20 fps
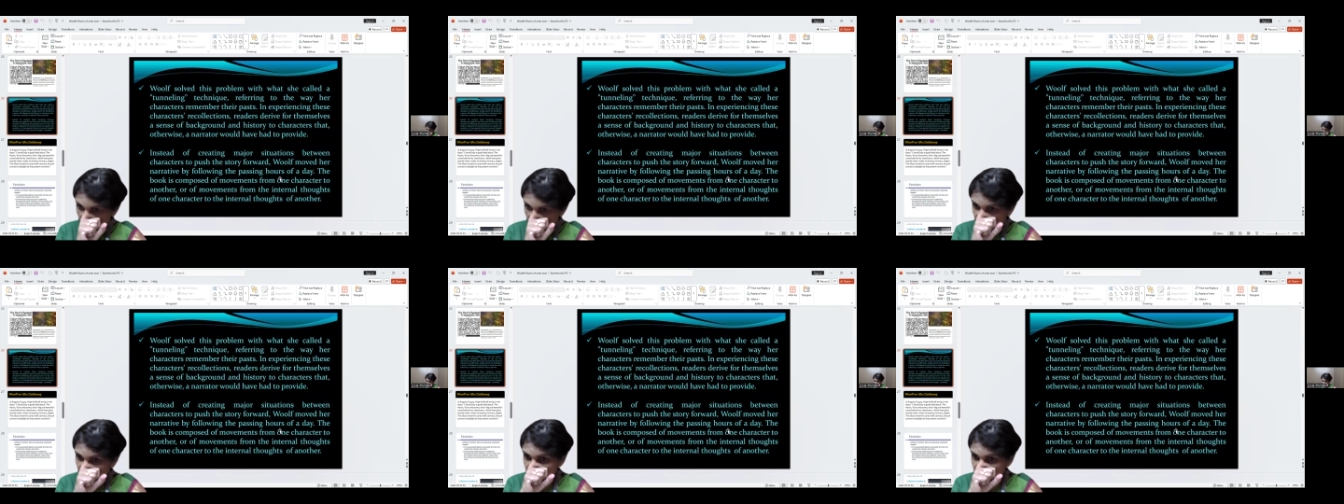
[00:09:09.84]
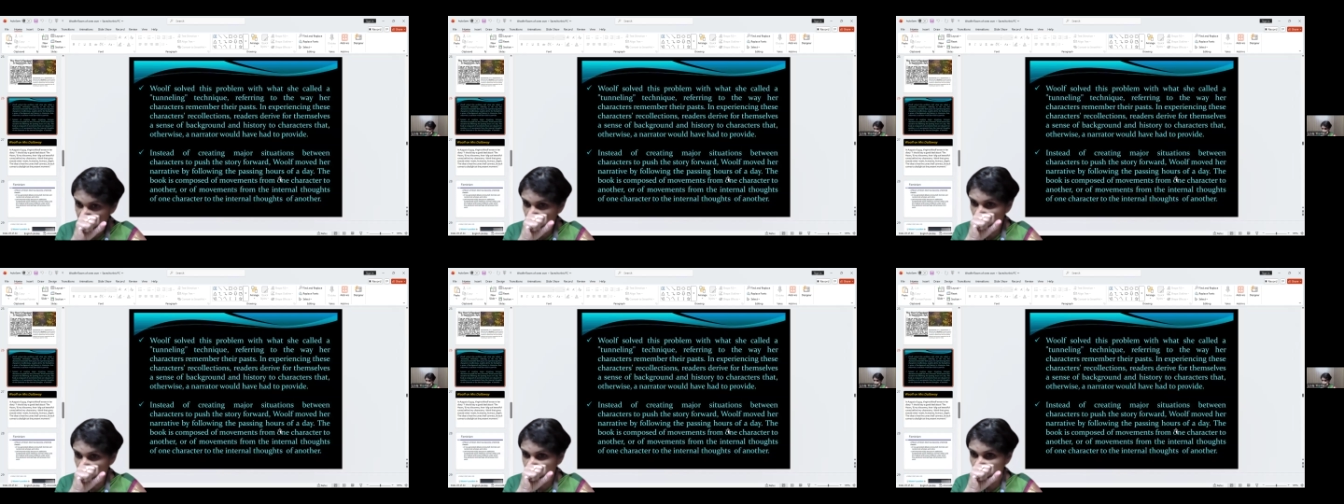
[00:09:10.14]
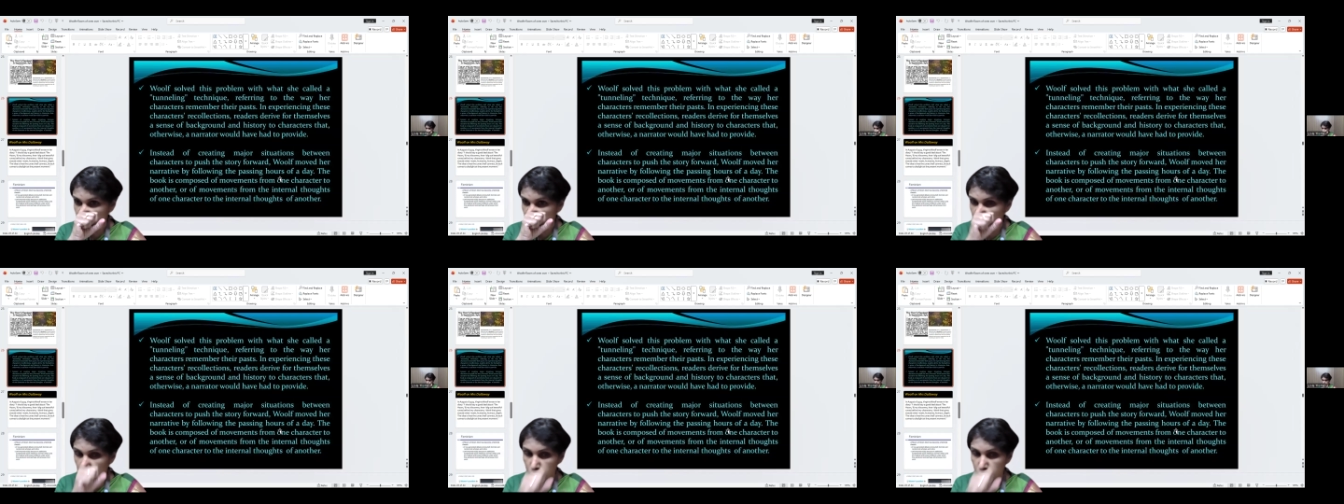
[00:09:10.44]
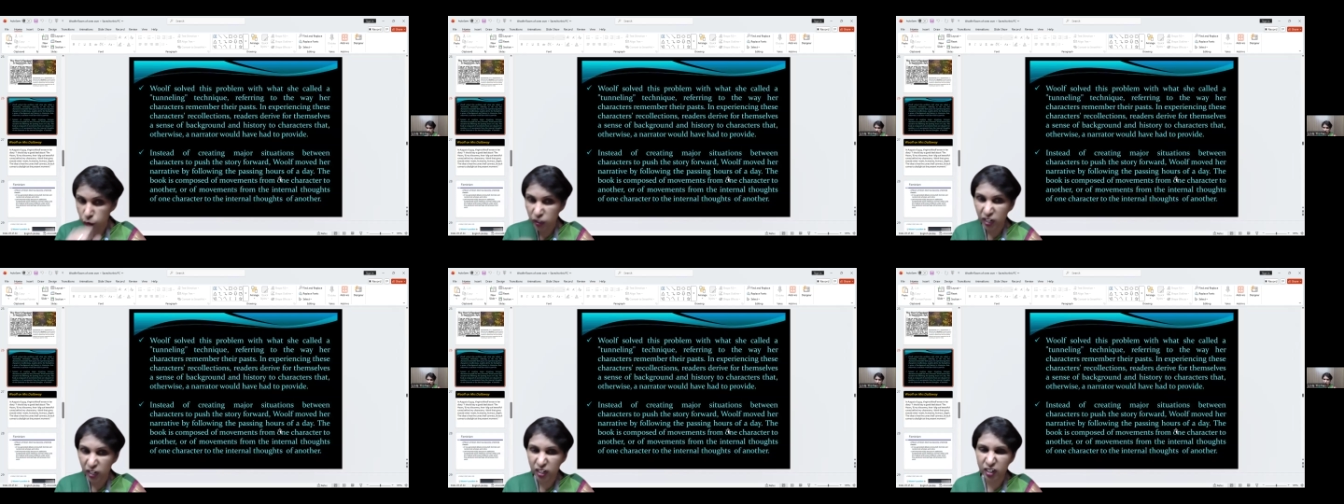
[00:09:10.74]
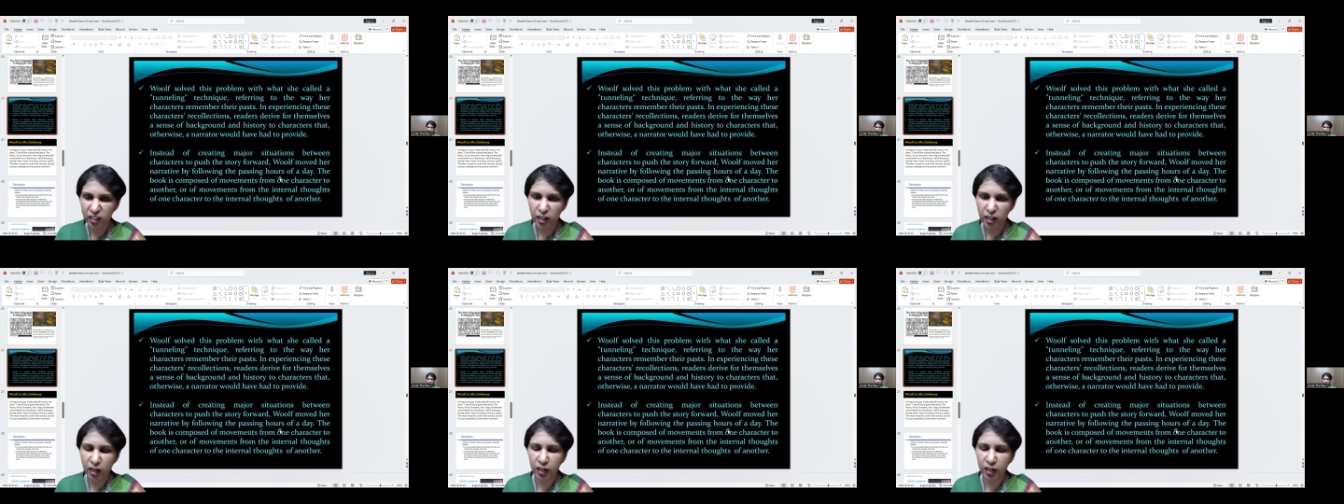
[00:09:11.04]
And Woolf moved
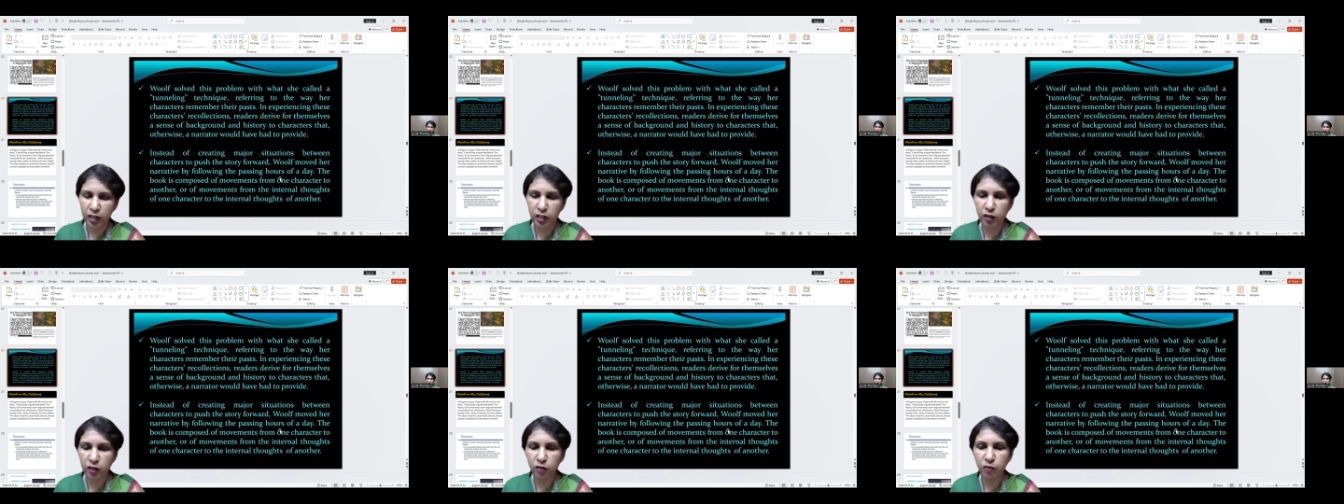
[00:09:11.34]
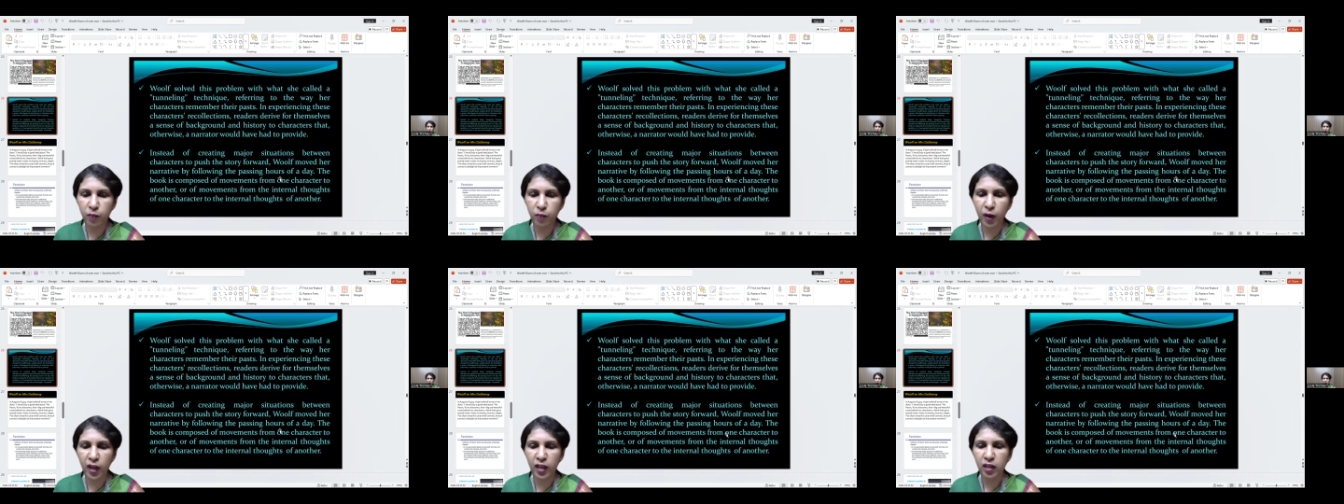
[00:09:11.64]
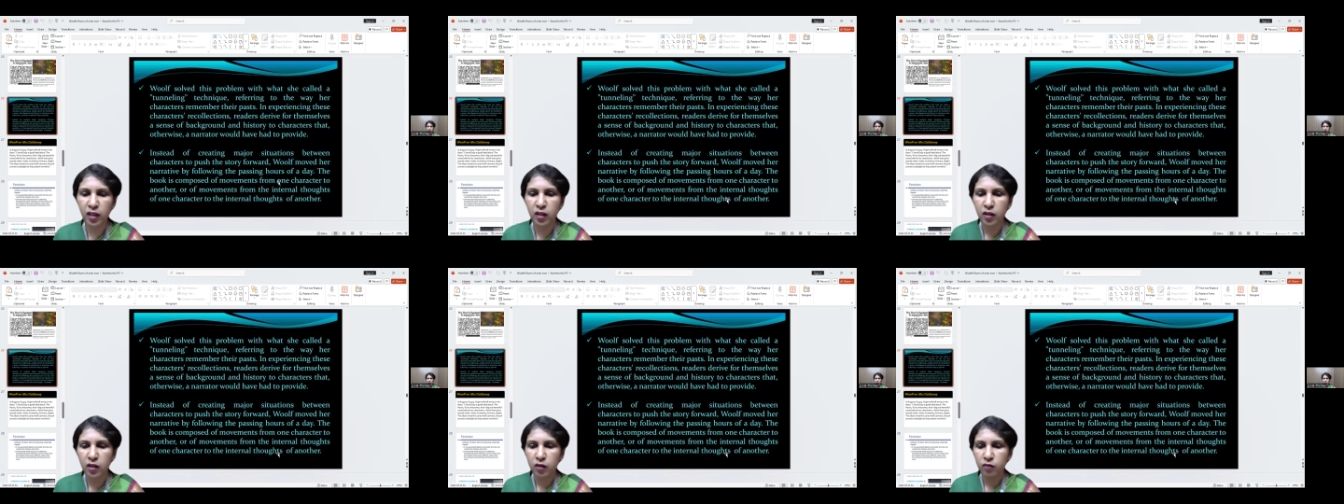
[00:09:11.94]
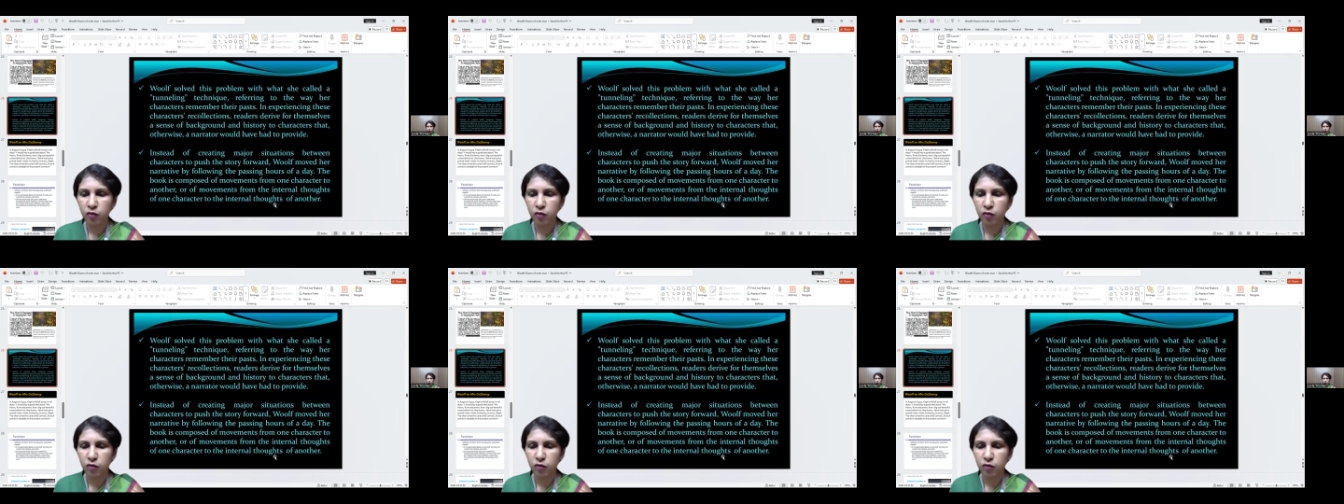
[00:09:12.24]
her narrative by